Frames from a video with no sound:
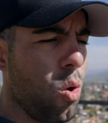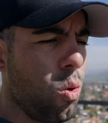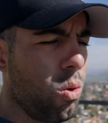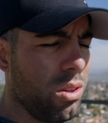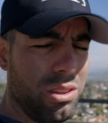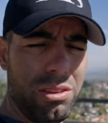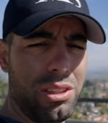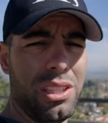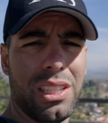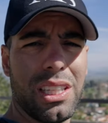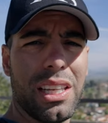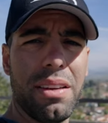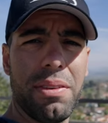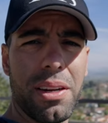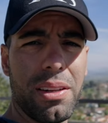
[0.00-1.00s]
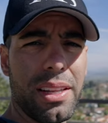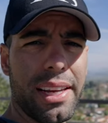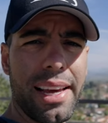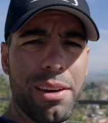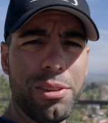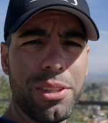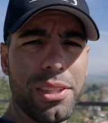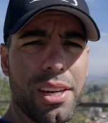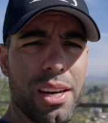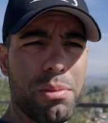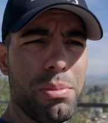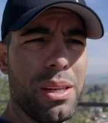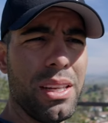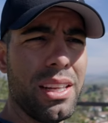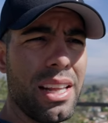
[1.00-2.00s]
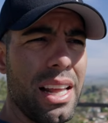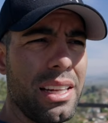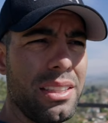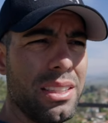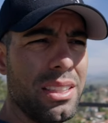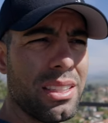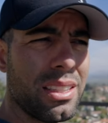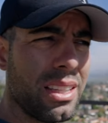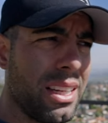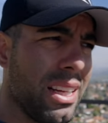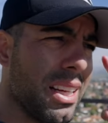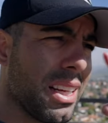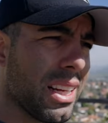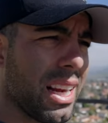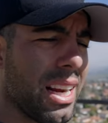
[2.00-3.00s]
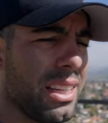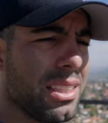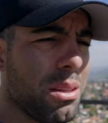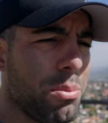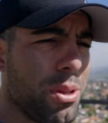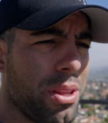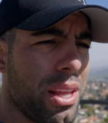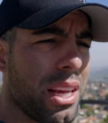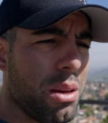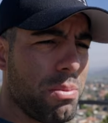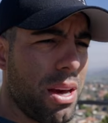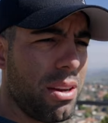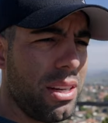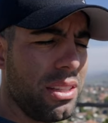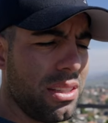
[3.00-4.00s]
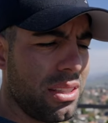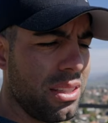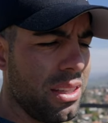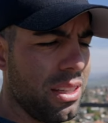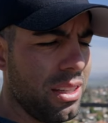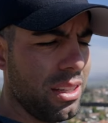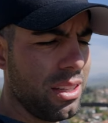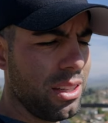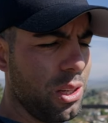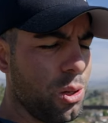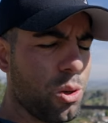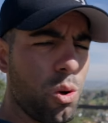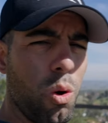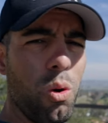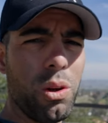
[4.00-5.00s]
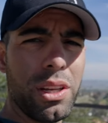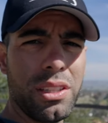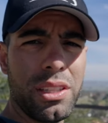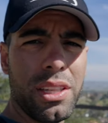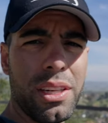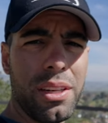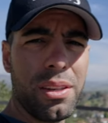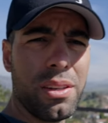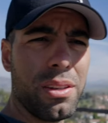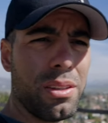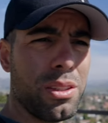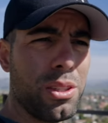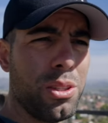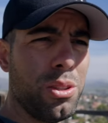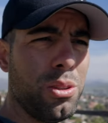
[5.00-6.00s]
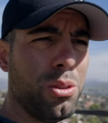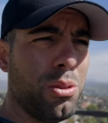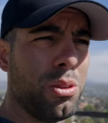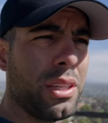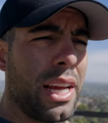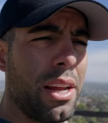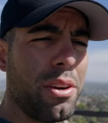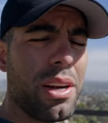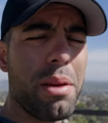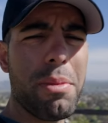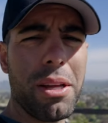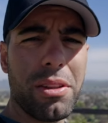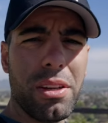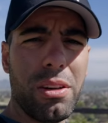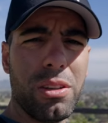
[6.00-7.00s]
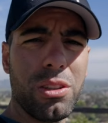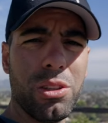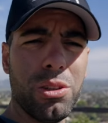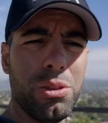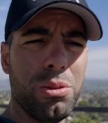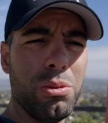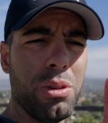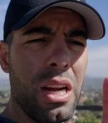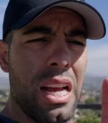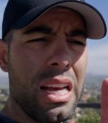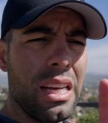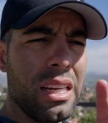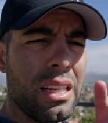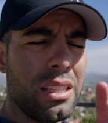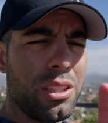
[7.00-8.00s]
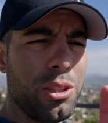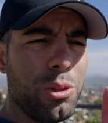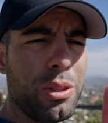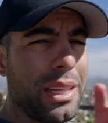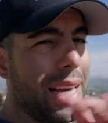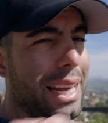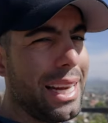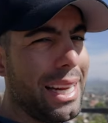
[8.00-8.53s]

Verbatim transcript: or they'll just leave it on the countertop. And it's just kind of something to think about. It's, your goal is here to get your name out there, to get